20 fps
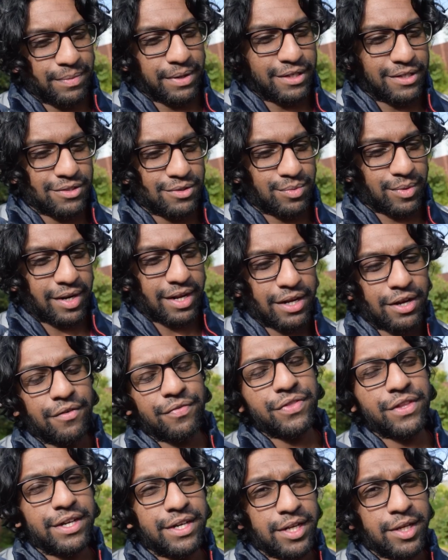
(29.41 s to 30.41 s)
because when I
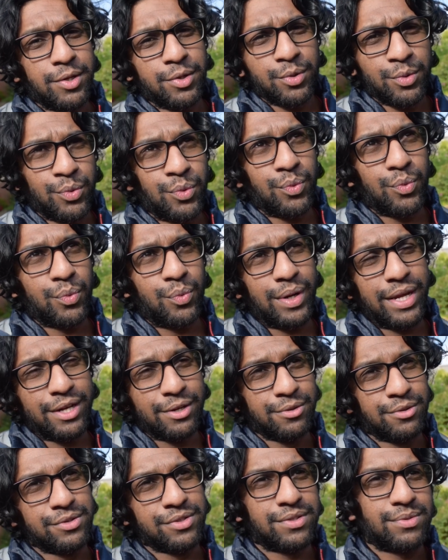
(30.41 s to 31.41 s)
got the new
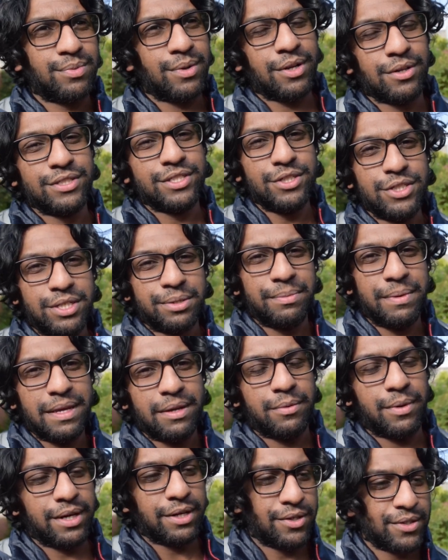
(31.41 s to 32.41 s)
wheels, well, new to me
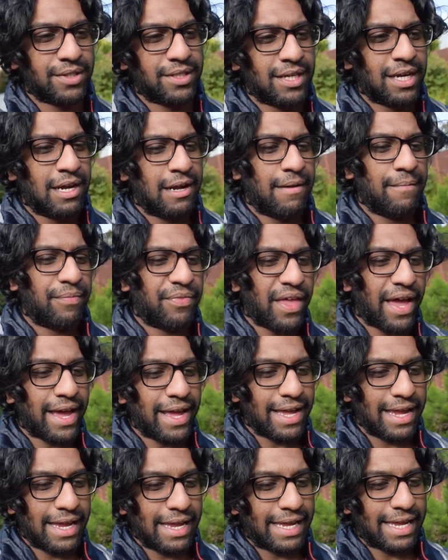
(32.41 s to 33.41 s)
wheels,
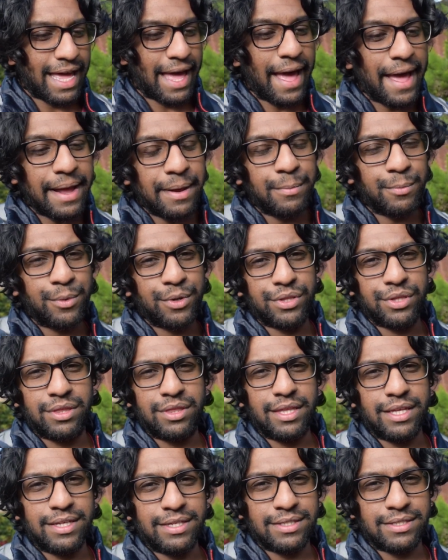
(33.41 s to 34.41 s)
they came
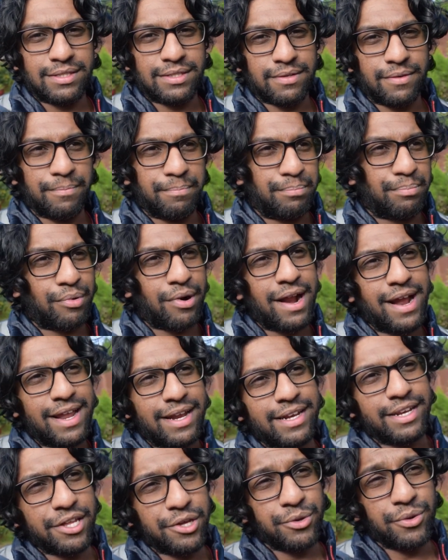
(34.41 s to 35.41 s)
with these
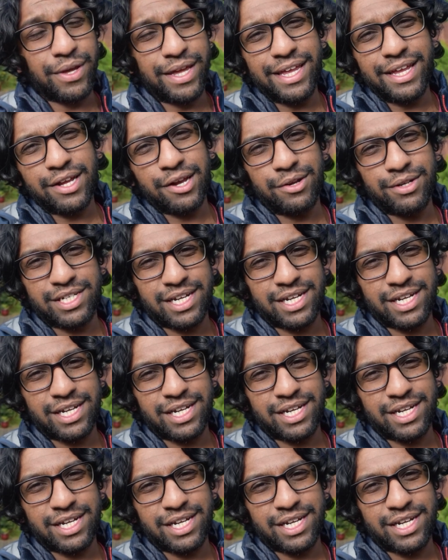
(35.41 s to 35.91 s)
brand new eco